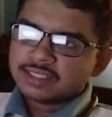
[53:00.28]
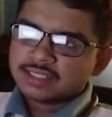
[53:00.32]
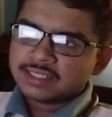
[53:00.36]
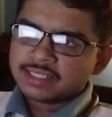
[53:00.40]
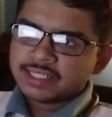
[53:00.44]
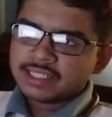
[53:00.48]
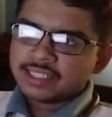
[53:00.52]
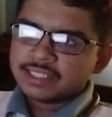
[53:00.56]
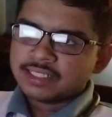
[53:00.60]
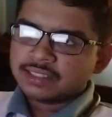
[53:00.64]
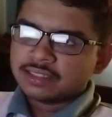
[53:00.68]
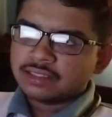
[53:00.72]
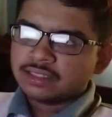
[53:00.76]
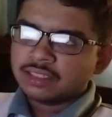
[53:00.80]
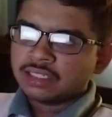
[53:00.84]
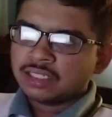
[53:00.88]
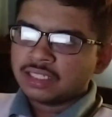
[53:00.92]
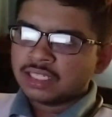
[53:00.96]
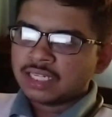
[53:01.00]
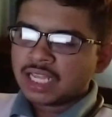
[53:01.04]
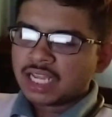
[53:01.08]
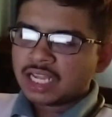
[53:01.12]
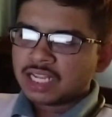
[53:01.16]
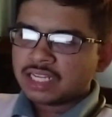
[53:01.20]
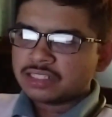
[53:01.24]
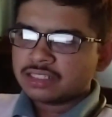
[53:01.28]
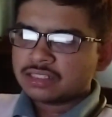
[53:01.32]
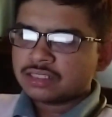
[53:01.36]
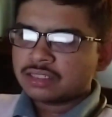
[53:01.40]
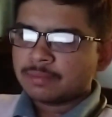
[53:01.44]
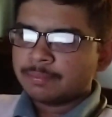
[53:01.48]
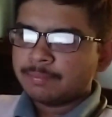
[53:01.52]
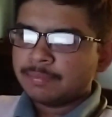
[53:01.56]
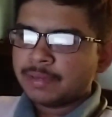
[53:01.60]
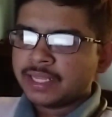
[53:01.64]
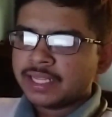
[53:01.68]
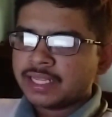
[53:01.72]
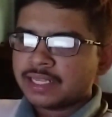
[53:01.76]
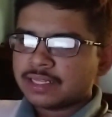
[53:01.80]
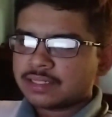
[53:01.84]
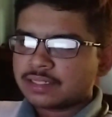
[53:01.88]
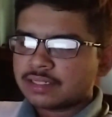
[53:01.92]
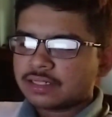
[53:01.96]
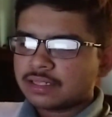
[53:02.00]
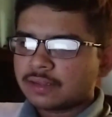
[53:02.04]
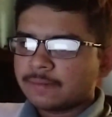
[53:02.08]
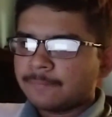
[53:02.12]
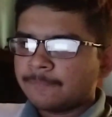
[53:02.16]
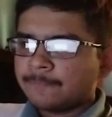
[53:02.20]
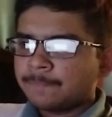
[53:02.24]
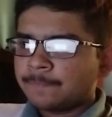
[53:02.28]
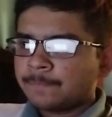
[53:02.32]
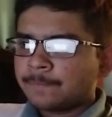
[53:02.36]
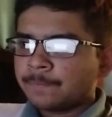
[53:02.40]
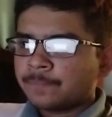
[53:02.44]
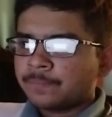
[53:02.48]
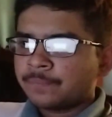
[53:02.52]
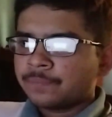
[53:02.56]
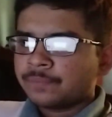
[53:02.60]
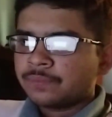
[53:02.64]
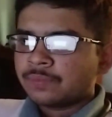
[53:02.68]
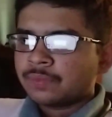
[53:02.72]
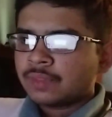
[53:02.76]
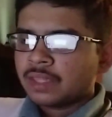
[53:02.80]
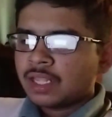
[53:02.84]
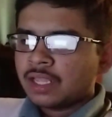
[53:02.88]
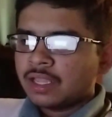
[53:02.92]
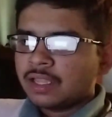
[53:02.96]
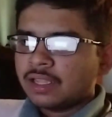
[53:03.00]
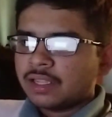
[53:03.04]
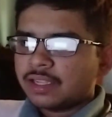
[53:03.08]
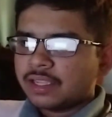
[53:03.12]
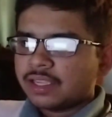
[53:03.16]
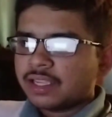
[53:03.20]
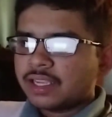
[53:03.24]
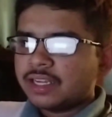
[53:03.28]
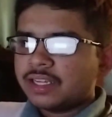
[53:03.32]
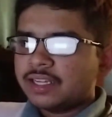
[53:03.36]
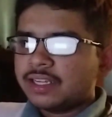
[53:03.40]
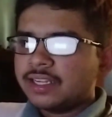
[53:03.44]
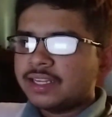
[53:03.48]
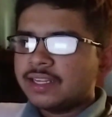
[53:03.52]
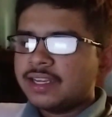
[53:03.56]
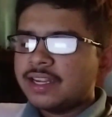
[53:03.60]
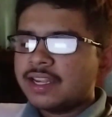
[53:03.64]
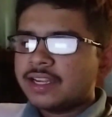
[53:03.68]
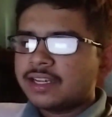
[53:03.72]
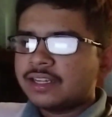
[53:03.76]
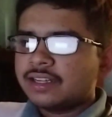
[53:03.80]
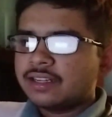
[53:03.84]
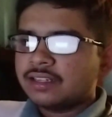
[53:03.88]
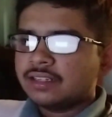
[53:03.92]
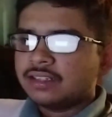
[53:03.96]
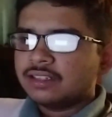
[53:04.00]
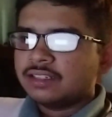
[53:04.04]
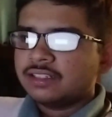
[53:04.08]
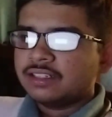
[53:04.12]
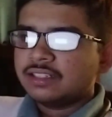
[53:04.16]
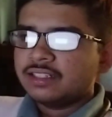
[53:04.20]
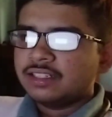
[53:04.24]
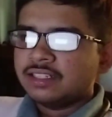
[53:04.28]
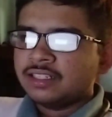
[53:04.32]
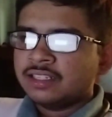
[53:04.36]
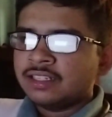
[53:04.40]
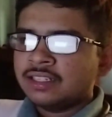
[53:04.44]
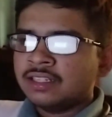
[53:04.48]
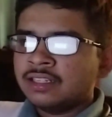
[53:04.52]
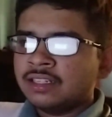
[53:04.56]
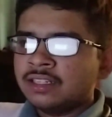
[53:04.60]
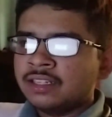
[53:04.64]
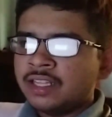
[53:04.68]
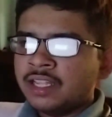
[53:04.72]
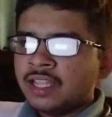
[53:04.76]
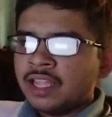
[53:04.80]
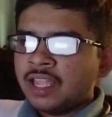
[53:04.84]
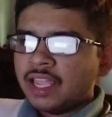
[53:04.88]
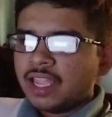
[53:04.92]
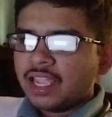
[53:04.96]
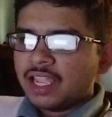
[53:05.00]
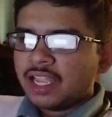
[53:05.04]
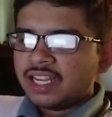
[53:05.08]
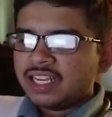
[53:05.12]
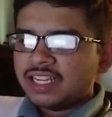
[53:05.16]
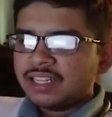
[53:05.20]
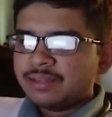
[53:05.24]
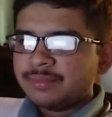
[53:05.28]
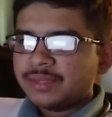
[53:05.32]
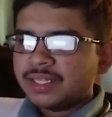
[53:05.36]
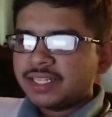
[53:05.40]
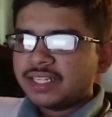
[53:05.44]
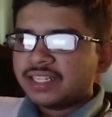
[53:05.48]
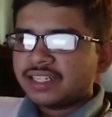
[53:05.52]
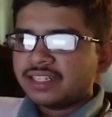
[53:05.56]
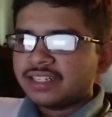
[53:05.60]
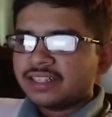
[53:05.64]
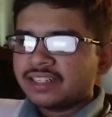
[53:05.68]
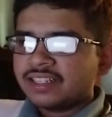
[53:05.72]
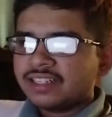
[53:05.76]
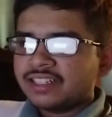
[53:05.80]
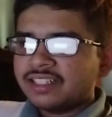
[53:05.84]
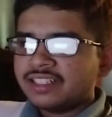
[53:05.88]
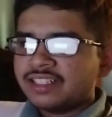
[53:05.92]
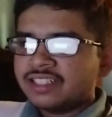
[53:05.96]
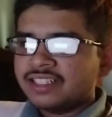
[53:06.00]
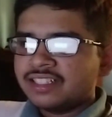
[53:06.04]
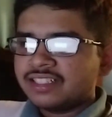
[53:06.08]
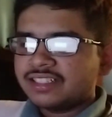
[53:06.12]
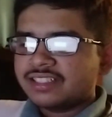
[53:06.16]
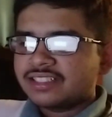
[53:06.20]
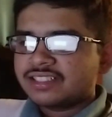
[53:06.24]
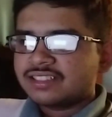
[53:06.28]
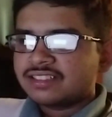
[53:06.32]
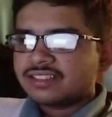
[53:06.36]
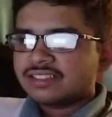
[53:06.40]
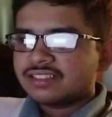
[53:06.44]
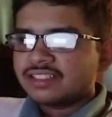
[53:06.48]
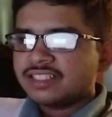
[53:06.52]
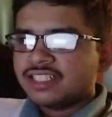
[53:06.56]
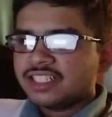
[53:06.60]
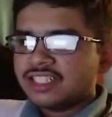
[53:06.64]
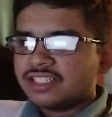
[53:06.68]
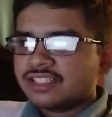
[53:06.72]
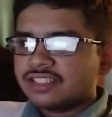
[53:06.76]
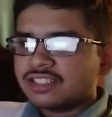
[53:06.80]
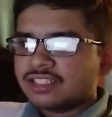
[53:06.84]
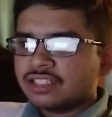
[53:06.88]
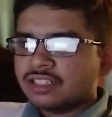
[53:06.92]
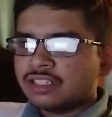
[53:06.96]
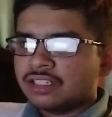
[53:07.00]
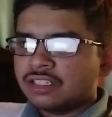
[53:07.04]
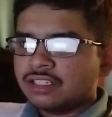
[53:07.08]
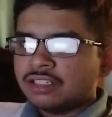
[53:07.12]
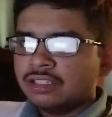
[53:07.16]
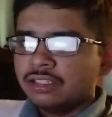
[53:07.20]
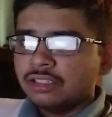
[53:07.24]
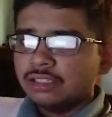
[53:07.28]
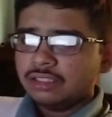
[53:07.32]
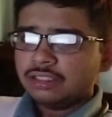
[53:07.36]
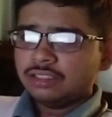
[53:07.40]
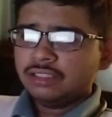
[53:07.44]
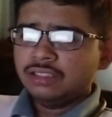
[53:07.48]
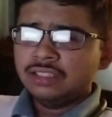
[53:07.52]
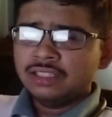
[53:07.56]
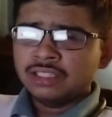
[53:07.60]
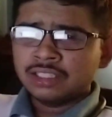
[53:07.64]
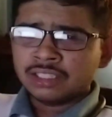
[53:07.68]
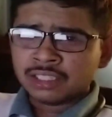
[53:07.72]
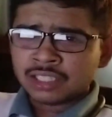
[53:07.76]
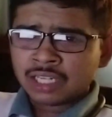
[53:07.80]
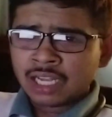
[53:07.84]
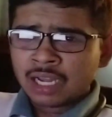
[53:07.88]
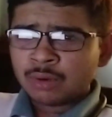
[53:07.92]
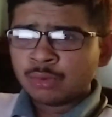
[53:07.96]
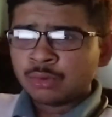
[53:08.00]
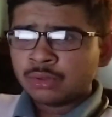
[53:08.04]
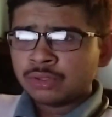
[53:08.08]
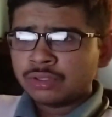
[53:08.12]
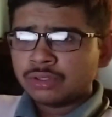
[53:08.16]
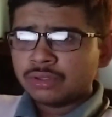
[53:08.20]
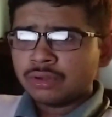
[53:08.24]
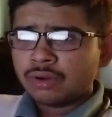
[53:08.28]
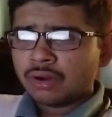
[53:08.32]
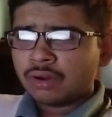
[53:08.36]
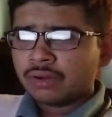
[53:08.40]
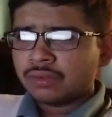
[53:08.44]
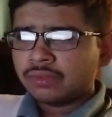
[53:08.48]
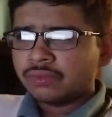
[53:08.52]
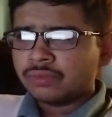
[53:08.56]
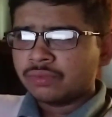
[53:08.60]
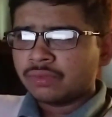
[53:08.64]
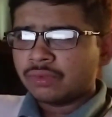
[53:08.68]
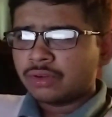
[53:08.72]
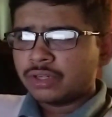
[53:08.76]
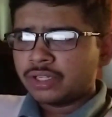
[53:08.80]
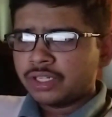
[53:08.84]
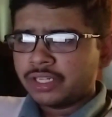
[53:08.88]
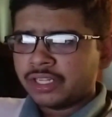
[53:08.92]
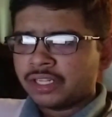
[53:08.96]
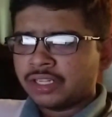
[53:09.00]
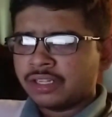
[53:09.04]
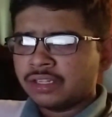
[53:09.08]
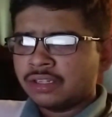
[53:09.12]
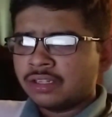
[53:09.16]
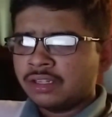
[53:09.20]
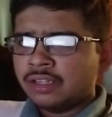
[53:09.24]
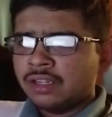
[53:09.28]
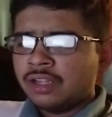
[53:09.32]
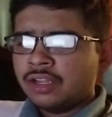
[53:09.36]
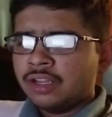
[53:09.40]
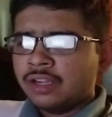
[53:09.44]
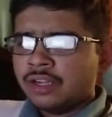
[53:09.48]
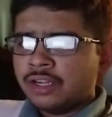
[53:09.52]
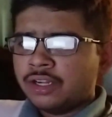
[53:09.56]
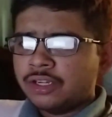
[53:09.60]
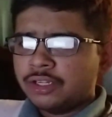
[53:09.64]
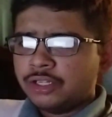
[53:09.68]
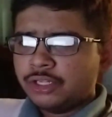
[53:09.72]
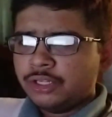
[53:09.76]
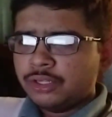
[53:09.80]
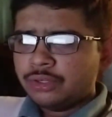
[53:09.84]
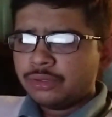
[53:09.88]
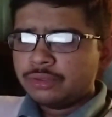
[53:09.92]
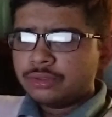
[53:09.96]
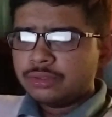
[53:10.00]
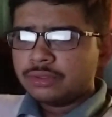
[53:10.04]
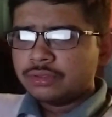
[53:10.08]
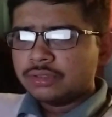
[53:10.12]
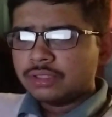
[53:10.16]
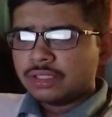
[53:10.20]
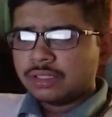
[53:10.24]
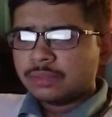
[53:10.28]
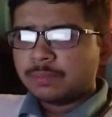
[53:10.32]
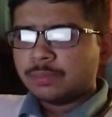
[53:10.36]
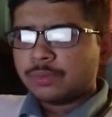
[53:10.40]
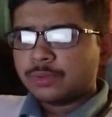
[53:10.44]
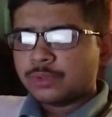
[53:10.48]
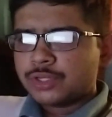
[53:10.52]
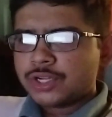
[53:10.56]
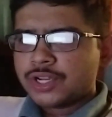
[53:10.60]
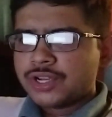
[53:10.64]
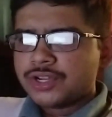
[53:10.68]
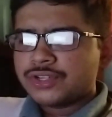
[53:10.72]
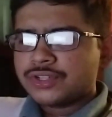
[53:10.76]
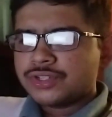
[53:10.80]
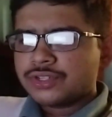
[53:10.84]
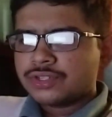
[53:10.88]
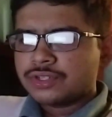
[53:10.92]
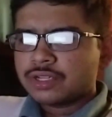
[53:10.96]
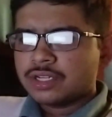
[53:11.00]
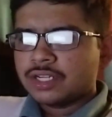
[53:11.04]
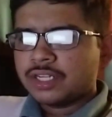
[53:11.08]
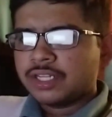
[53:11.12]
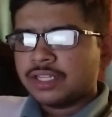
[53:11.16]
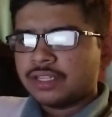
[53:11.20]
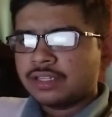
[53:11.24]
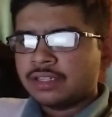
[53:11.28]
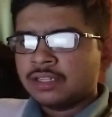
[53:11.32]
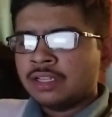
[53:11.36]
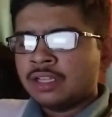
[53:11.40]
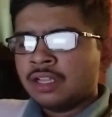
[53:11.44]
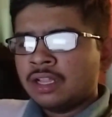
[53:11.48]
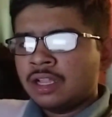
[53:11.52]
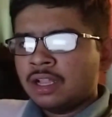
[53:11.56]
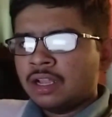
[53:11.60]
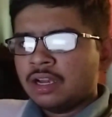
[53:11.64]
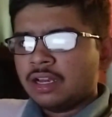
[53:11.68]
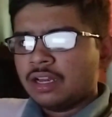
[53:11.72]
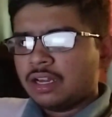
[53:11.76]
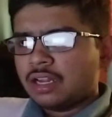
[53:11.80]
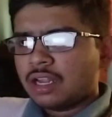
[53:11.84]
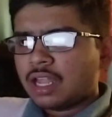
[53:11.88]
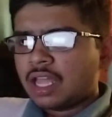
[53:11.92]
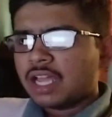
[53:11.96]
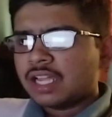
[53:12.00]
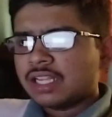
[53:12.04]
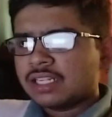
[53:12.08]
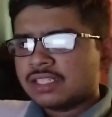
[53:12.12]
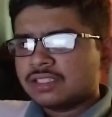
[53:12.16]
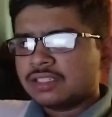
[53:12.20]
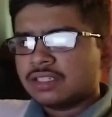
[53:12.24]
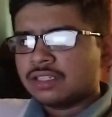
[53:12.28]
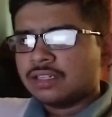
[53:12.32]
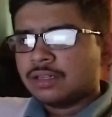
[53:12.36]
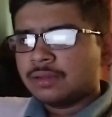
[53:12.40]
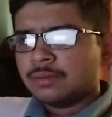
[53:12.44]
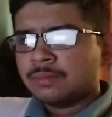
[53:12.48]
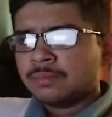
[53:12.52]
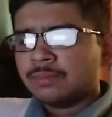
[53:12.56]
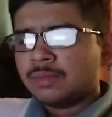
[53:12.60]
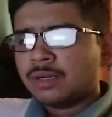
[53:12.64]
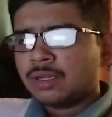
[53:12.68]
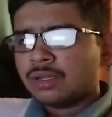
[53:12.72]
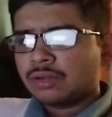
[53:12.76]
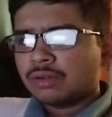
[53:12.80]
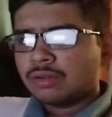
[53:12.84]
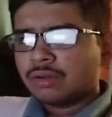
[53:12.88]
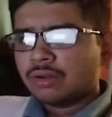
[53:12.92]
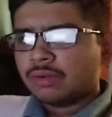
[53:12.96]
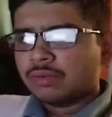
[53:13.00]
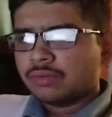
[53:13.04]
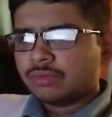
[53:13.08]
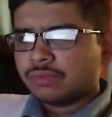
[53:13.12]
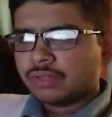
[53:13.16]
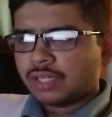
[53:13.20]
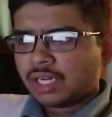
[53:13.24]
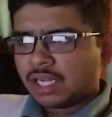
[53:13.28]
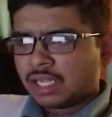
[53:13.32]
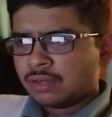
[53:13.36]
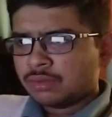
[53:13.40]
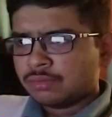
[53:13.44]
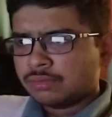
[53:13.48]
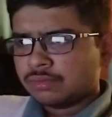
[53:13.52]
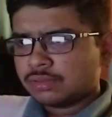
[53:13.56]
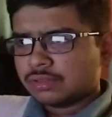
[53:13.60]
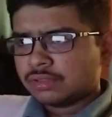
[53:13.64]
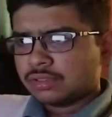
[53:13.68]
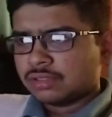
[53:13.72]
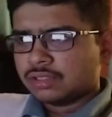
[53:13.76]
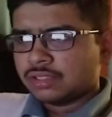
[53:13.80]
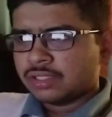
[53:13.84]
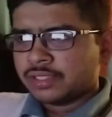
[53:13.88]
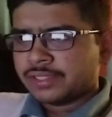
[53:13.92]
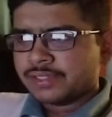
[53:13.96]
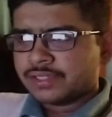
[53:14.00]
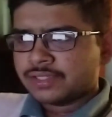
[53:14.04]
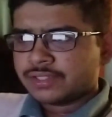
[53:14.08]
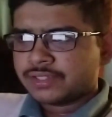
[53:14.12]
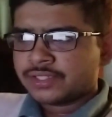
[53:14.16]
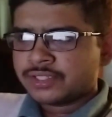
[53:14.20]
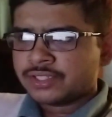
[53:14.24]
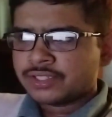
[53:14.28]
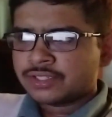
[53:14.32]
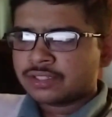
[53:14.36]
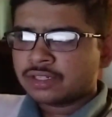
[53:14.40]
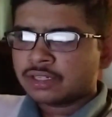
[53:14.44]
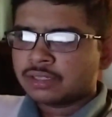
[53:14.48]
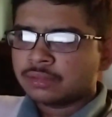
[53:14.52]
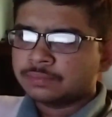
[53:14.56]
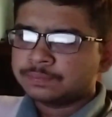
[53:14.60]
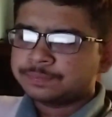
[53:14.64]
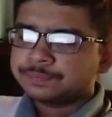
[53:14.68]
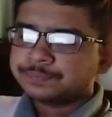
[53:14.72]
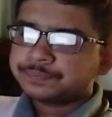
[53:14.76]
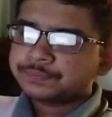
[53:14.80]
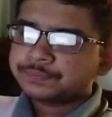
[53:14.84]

sees the last placed candidate eliminated in each round of voting. Due to the potentially large number of rounds, this system